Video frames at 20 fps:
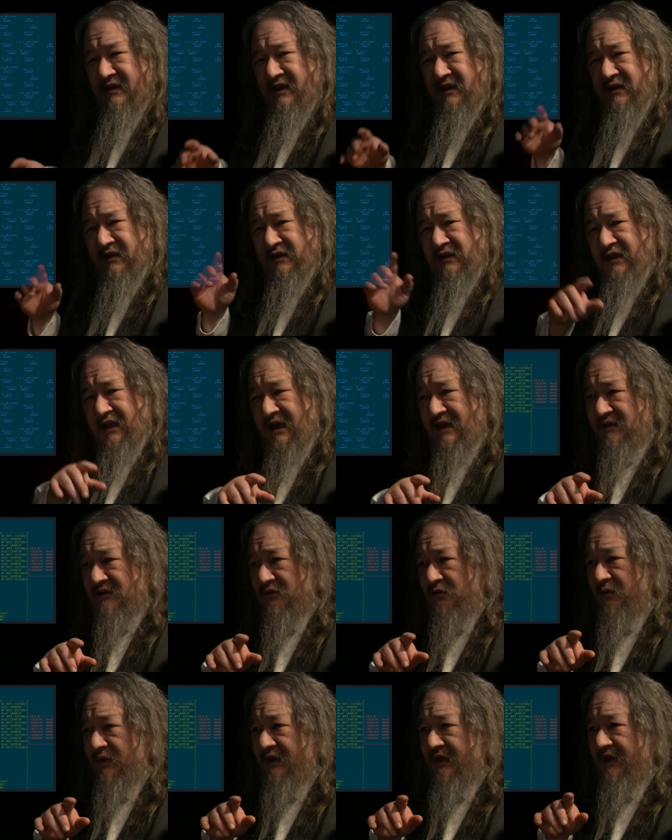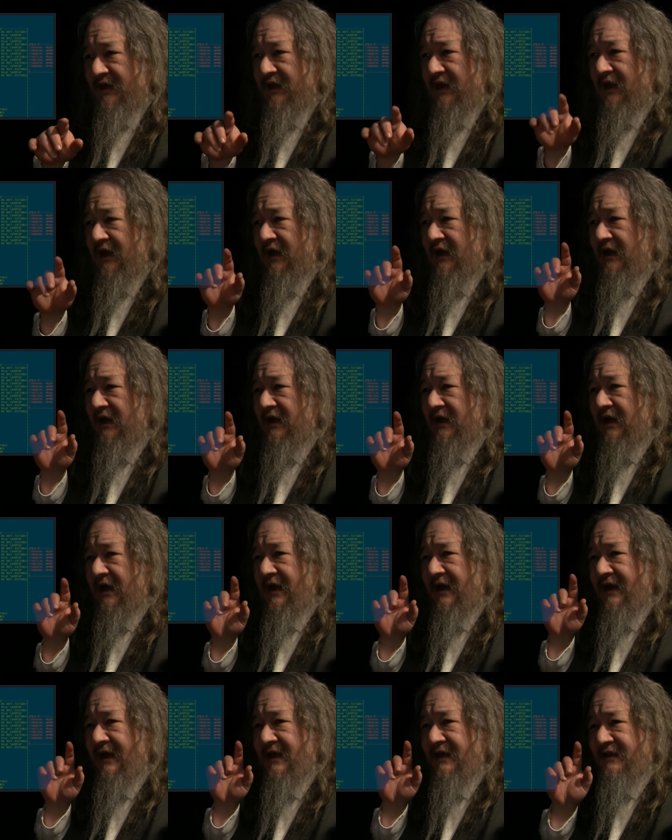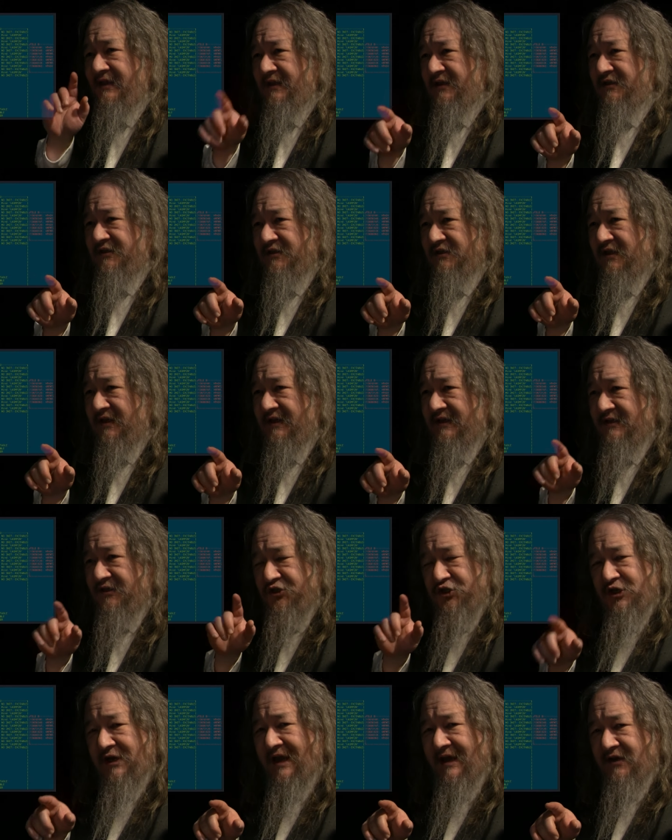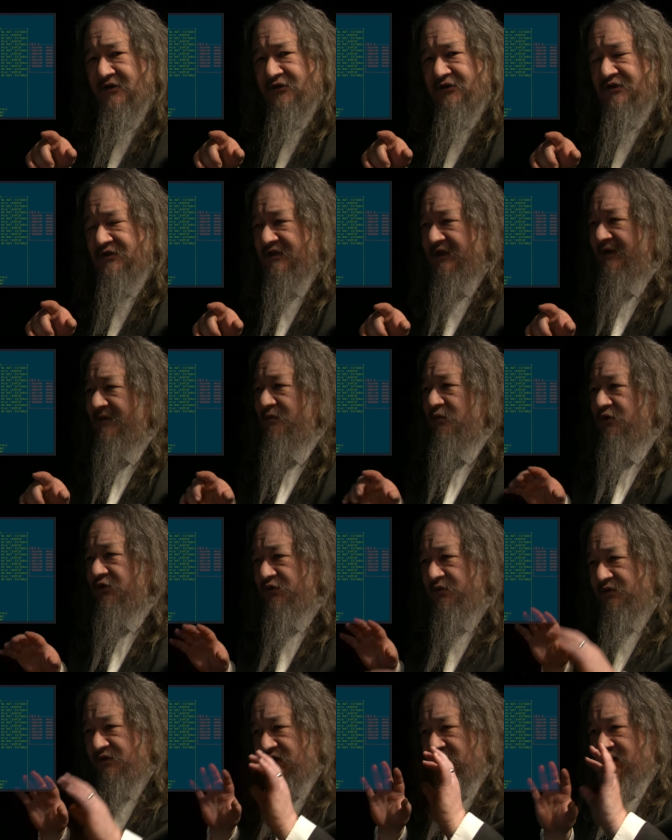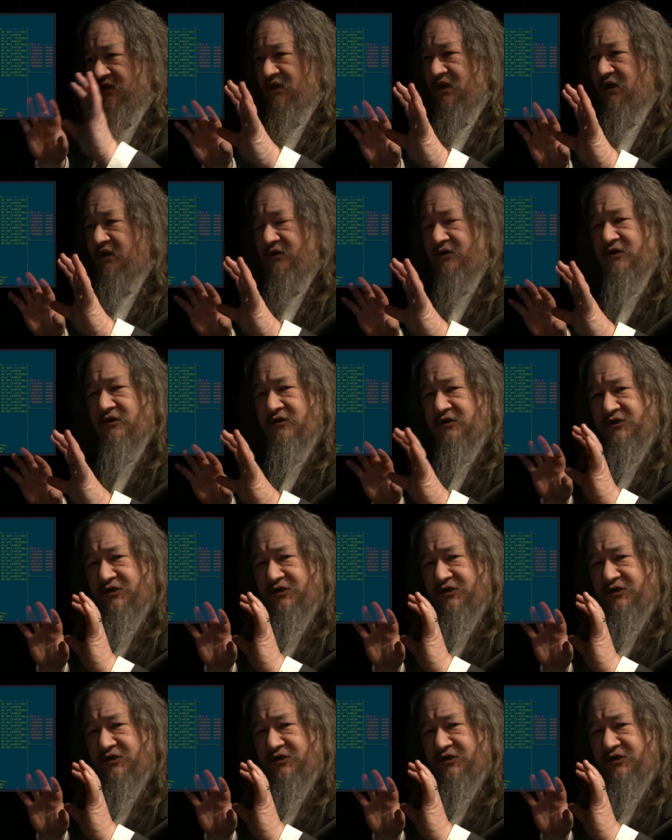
then last week, uh, I had this thing, Channel Sim, which was another,